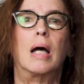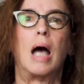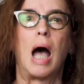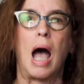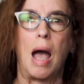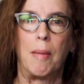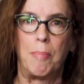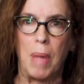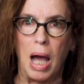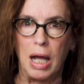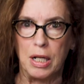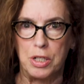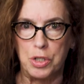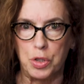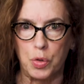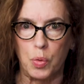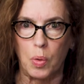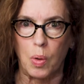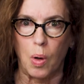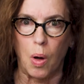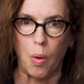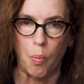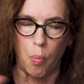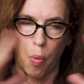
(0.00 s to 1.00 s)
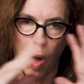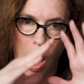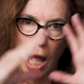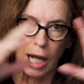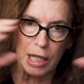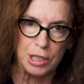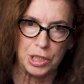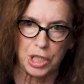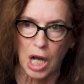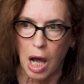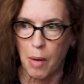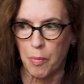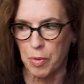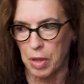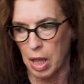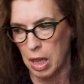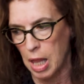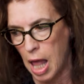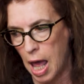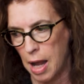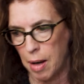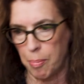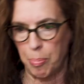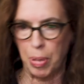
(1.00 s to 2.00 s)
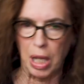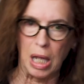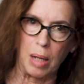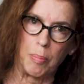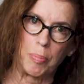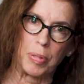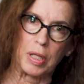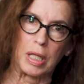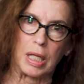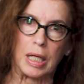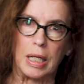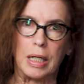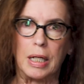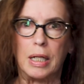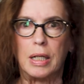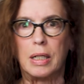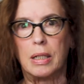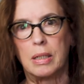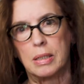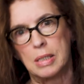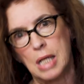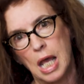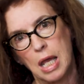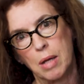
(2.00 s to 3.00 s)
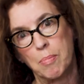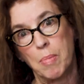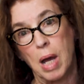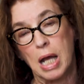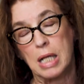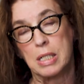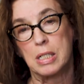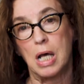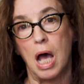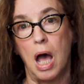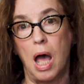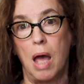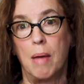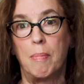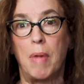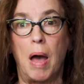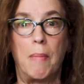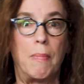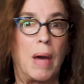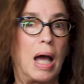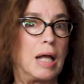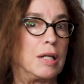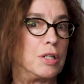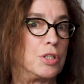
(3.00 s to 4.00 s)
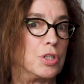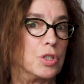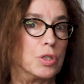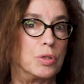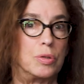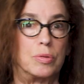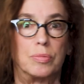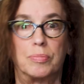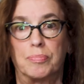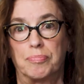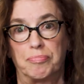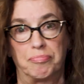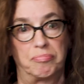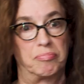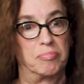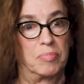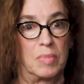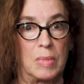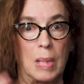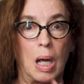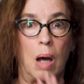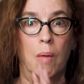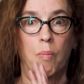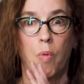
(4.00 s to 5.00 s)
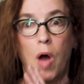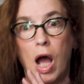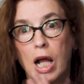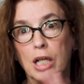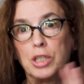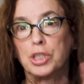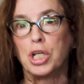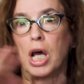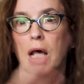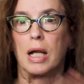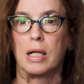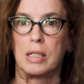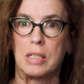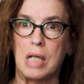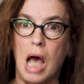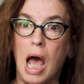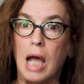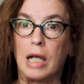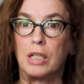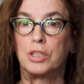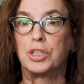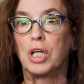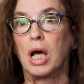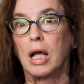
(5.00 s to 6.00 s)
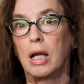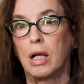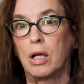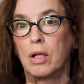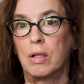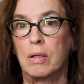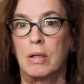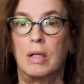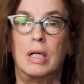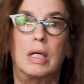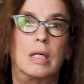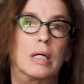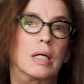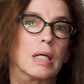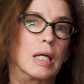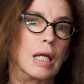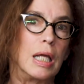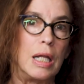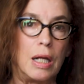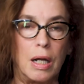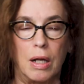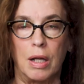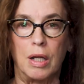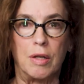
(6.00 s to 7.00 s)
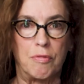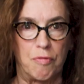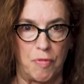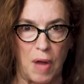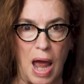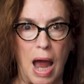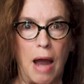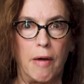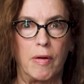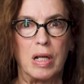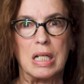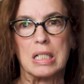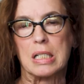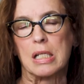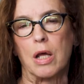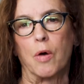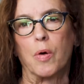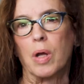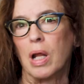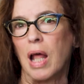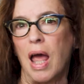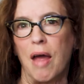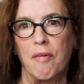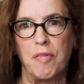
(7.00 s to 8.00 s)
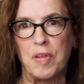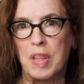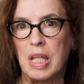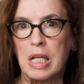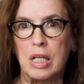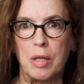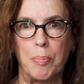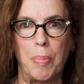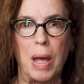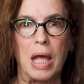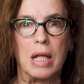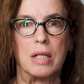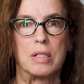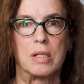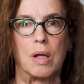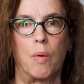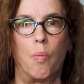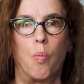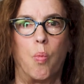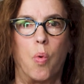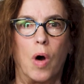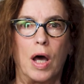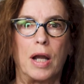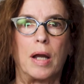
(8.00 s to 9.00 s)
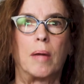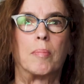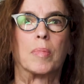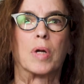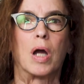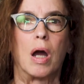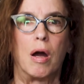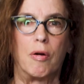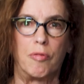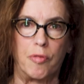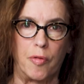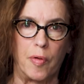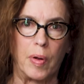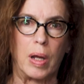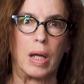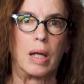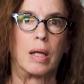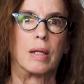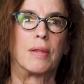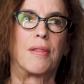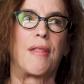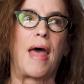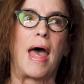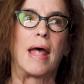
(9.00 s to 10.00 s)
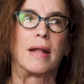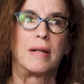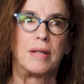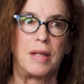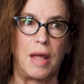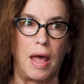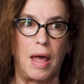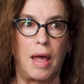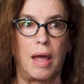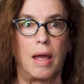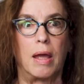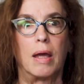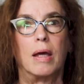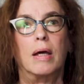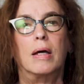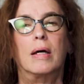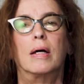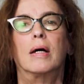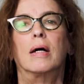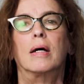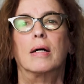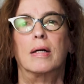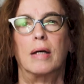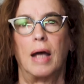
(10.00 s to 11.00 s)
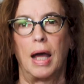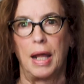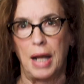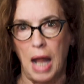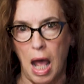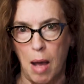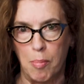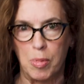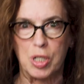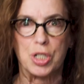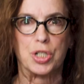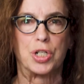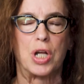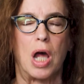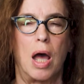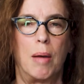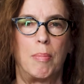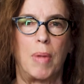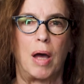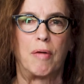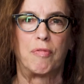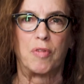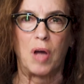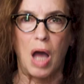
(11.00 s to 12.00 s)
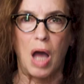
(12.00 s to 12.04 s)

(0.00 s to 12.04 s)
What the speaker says: I might do a wide shot with a lot of people in it, take my time. I might do a wide shot, a tight shot. It varies. So everything depends on what I'm covering that day and how much time I've